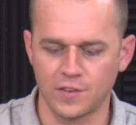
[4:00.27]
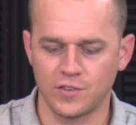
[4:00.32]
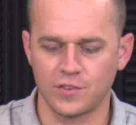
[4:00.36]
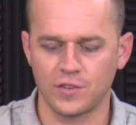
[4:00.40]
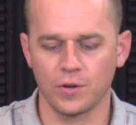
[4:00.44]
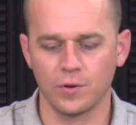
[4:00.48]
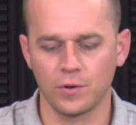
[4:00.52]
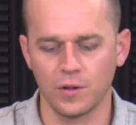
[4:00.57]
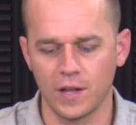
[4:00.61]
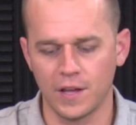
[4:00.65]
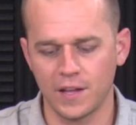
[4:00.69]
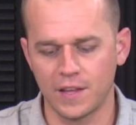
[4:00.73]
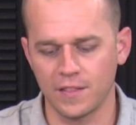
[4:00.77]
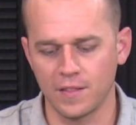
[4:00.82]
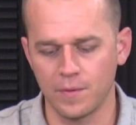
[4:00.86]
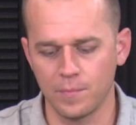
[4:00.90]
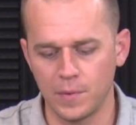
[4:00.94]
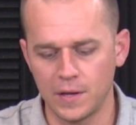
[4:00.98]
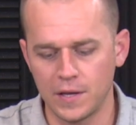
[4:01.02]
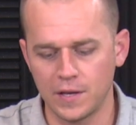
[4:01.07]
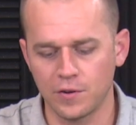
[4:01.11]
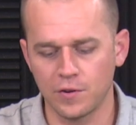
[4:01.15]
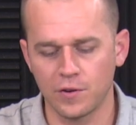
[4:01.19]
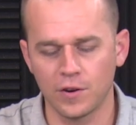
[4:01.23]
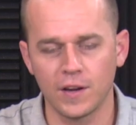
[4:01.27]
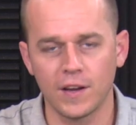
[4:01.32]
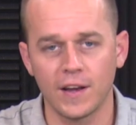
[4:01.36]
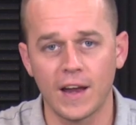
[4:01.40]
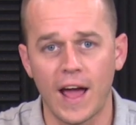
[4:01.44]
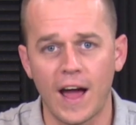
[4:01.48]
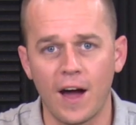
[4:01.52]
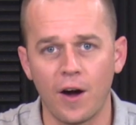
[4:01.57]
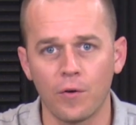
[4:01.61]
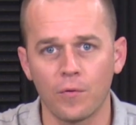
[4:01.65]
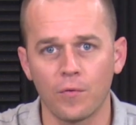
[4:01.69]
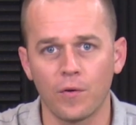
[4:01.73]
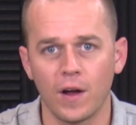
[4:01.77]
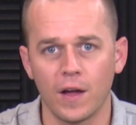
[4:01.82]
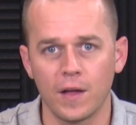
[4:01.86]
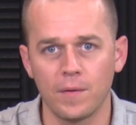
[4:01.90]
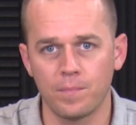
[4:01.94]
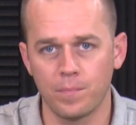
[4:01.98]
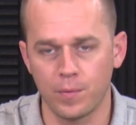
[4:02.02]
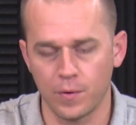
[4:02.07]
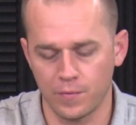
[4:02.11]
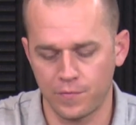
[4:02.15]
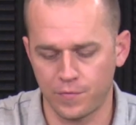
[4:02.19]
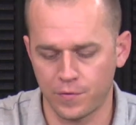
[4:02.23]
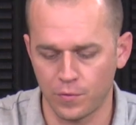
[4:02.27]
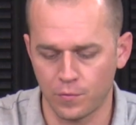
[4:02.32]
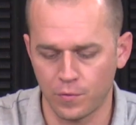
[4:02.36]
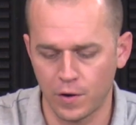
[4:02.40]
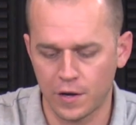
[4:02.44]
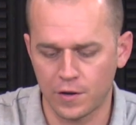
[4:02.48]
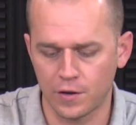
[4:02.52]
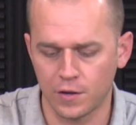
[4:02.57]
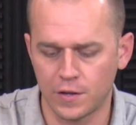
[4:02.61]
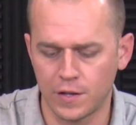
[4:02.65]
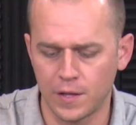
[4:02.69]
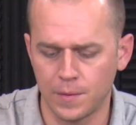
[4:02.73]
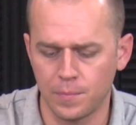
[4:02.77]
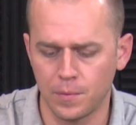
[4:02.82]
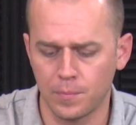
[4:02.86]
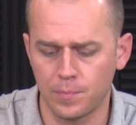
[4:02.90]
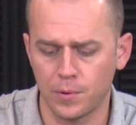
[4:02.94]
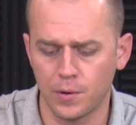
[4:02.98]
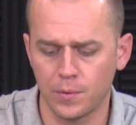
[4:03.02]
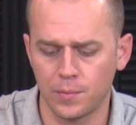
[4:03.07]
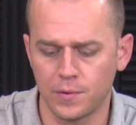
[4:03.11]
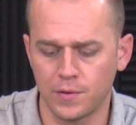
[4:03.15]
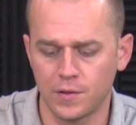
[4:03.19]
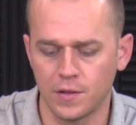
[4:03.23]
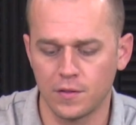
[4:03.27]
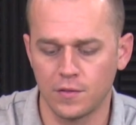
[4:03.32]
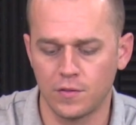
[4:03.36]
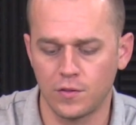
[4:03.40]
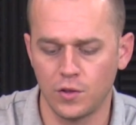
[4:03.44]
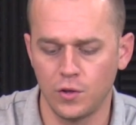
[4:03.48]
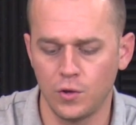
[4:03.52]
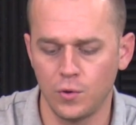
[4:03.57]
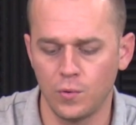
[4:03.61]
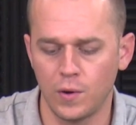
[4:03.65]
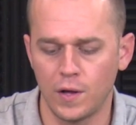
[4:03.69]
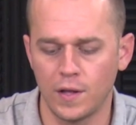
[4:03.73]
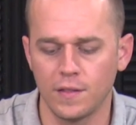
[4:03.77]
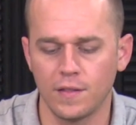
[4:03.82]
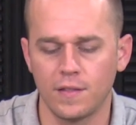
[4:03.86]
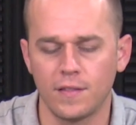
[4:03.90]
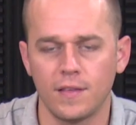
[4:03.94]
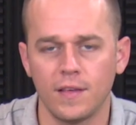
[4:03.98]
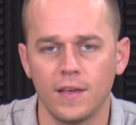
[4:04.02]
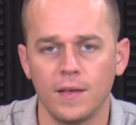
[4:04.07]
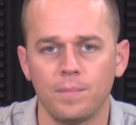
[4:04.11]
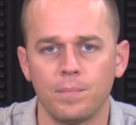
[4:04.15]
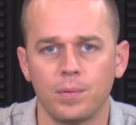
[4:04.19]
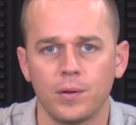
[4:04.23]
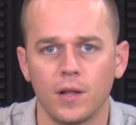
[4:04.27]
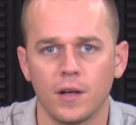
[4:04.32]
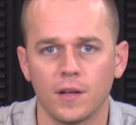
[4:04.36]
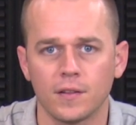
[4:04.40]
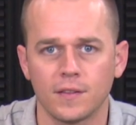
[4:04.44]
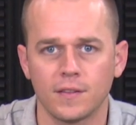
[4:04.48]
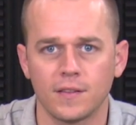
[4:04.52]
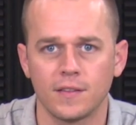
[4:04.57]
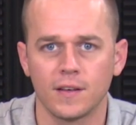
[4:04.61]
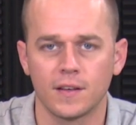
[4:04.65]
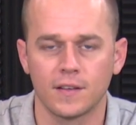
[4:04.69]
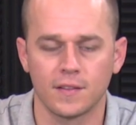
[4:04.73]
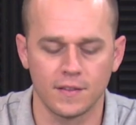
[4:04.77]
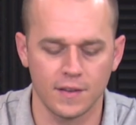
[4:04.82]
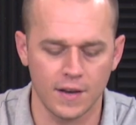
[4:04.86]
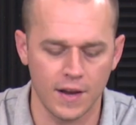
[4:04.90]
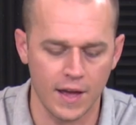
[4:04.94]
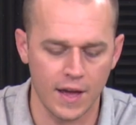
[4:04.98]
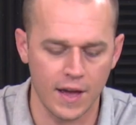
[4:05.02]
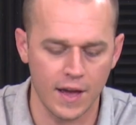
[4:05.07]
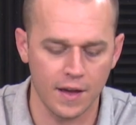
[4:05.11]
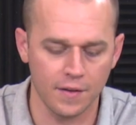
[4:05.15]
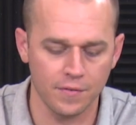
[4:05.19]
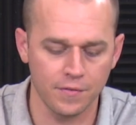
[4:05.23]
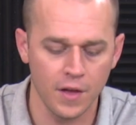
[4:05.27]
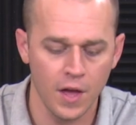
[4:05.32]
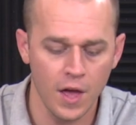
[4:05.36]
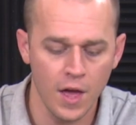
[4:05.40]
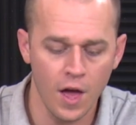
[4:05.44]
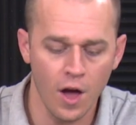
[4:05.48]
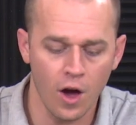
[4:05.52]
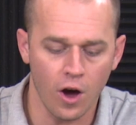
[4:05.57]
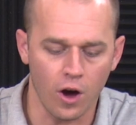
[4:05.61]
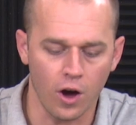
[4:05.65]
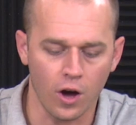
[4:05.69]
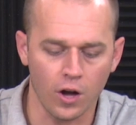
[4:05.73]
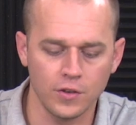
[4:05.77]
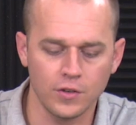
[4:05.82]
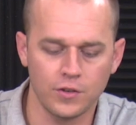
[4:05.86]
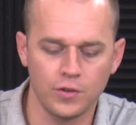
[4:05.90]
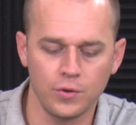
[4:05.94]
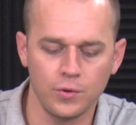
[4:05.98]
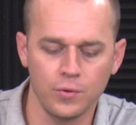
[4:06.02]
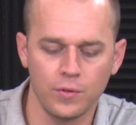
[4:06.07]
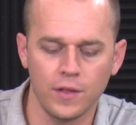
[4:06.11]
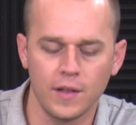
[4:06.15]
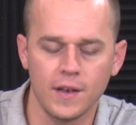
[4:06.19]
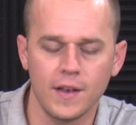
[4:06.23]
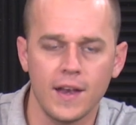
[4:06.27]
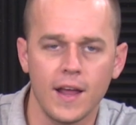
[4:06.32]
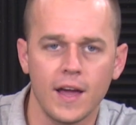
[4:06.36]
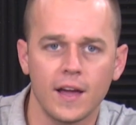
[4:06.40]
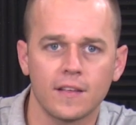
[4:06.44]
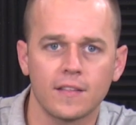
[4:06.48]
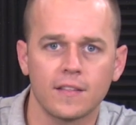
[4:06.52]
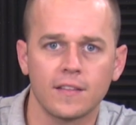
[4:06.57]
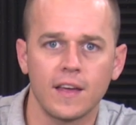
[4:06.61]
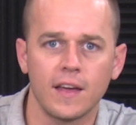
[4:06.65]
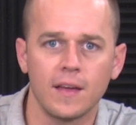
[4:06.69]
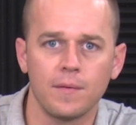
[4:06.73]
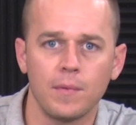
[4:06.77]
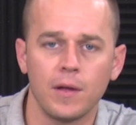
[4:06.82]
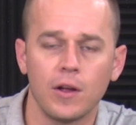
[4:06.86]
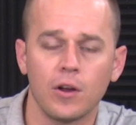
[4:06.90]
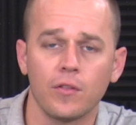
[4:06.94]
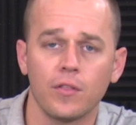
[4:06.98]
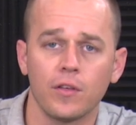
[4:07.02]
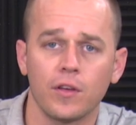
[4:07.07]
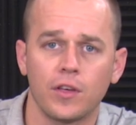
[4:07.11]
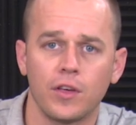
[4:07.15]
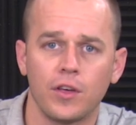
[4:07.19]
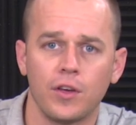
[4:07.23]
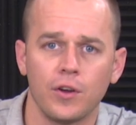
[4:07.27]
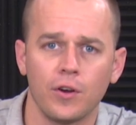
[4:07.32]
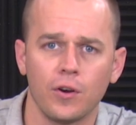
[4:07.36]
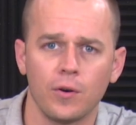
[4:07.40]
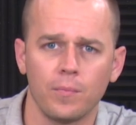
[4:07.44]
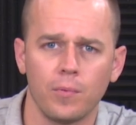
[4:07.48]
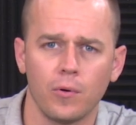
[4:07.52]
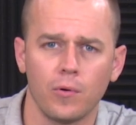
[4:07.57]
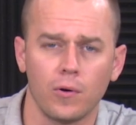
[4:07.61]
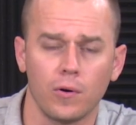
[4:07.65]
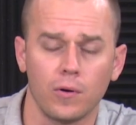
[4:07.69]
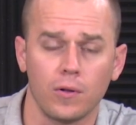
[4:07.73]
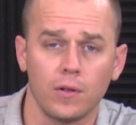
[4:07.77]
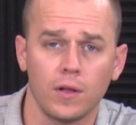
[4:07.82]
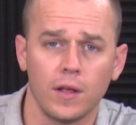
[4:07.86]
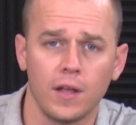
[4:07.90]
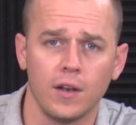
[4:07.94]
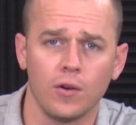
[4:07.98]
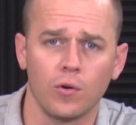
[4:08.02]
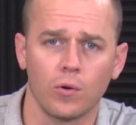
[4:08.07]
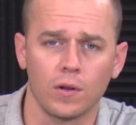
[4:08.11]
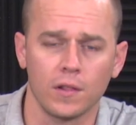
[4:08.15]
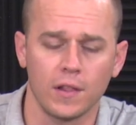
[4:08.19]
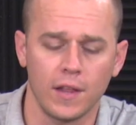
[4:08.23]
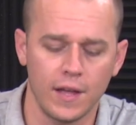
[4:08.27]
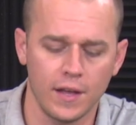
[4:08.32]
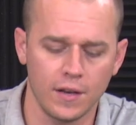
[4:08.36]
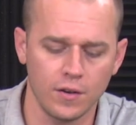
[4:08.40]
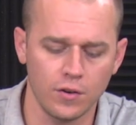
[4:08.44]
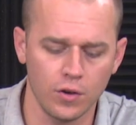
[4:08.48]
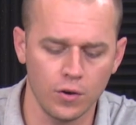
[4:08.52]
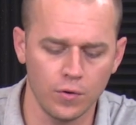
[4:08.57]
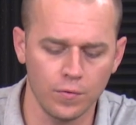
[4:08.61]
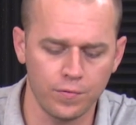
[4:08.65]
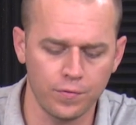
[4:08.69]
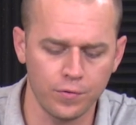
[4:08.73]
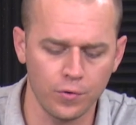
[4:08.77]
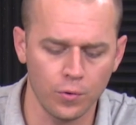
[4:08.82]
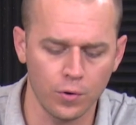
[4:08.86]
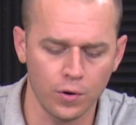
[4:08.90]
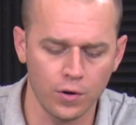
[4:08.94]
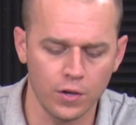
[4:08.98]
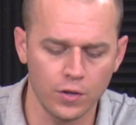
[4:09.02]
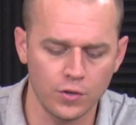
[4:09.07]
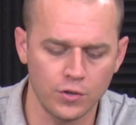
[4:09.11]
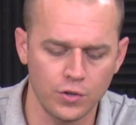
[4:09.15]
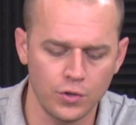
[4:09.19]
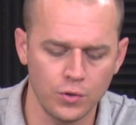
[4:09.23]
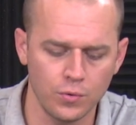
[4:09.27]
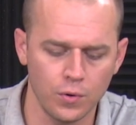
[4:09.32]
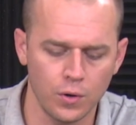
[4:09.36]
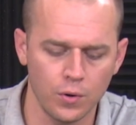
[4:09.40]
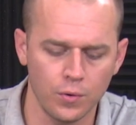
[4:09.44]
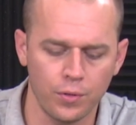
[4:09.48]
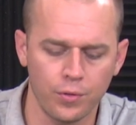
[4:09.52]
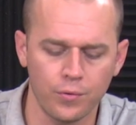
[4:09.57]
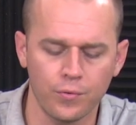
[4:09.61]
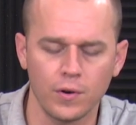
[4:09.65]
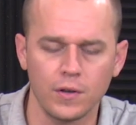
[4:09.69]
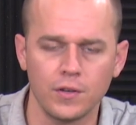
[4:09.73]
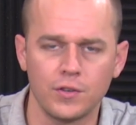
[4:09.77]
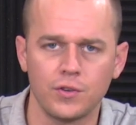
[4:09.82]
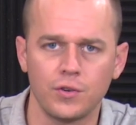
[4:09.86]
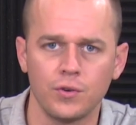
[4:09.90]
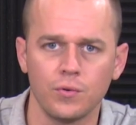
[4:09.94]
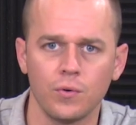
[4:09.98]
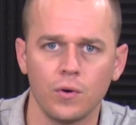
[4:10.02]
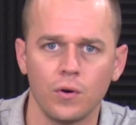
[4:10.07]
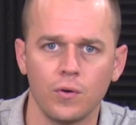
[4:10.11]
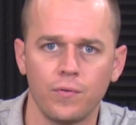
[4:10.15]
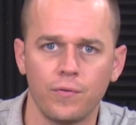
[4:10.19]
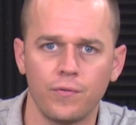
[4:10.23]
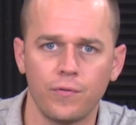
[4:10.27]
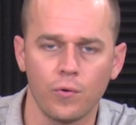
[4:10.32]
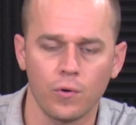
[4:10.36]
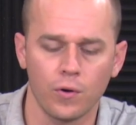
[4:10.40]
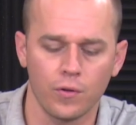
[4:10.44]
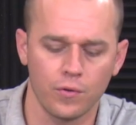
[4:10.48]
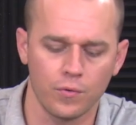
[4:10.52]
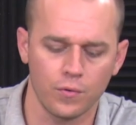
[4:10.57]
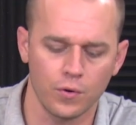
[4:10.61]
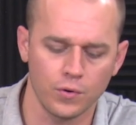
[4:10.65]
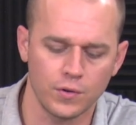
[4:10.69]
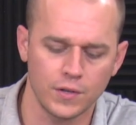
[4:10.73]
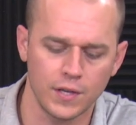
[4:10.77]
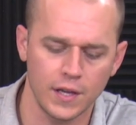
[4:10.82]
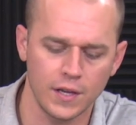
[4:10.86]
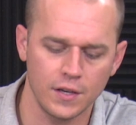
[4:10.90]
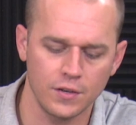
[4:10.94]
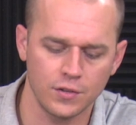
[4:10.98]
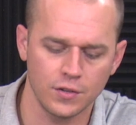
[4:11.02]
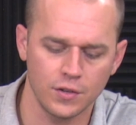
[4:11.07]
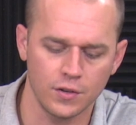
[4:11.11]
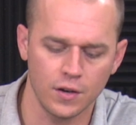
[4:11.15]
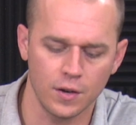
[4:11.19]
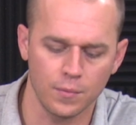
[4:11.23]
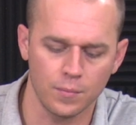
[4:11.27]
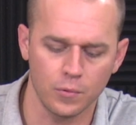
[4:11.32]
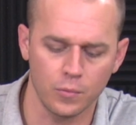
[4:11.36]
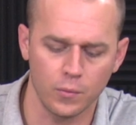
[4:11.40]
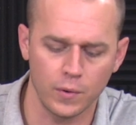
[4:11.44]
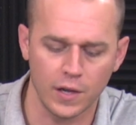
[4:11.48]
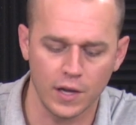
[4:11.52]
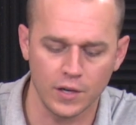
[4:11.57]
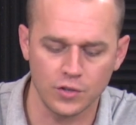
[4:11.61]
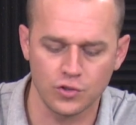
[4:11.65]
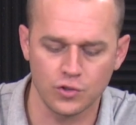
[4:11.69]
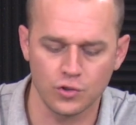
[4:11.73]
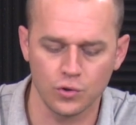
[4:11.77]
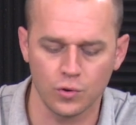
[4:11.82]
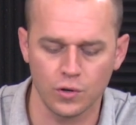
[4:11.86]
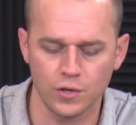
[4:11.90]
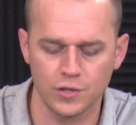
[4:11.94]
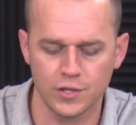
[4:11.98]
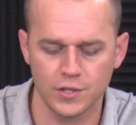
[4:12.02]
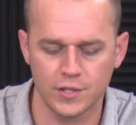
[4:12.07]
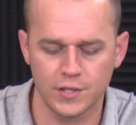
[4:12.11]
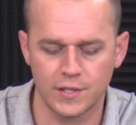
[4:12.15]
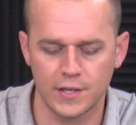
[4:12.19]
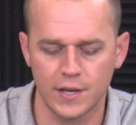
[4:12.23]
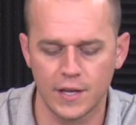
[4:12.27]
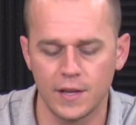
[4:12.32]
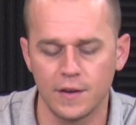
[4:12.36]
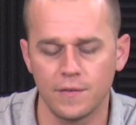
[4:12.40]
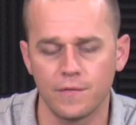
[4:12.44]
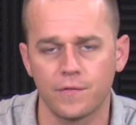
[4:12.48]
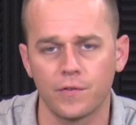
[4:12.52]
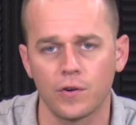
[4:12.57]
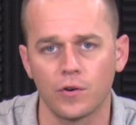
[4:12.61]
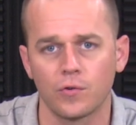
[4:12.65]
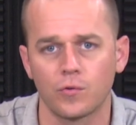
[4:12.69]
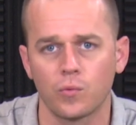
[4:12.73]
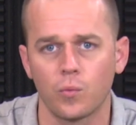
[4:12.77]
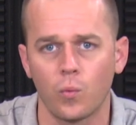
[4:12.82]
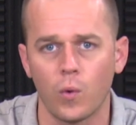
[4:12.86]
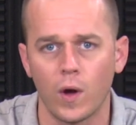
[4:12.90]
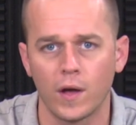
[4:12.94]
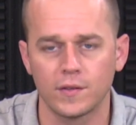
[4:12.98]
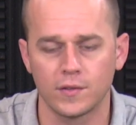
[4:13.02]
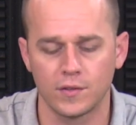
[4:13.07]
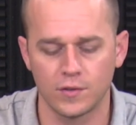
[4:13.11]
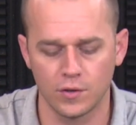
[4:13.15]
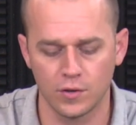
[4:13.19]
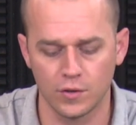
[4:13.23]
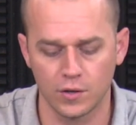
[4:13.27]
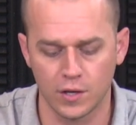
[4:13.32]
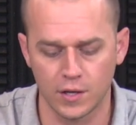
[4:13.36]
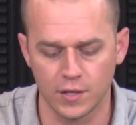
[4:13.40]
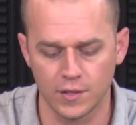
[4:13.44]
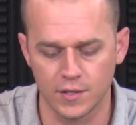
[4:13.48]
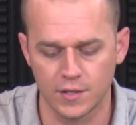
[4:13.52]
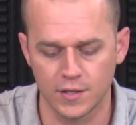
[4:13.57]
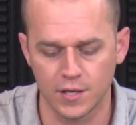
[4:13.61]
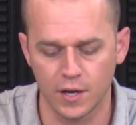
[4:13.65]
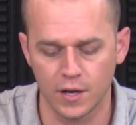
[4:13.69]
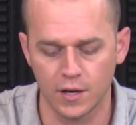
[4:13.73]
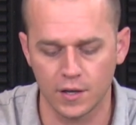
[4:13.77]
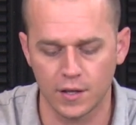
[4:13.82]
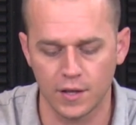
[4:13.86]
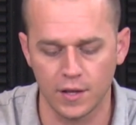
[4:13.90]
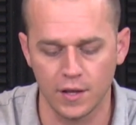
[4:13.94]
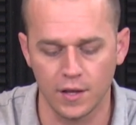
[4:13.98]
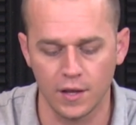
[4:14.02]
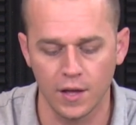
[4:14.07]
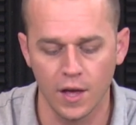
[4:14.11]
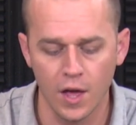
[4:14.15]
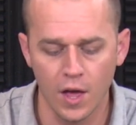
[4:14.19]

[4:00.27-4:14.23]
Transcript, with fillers: Joe liking the mean green outright, but for record keeping purposes, UNT plus six and a half. On to the next game here, the Cure Bowl in Orlando, Florida, 203 204, the rotation number. We got Georgia State versus Western Kentucky.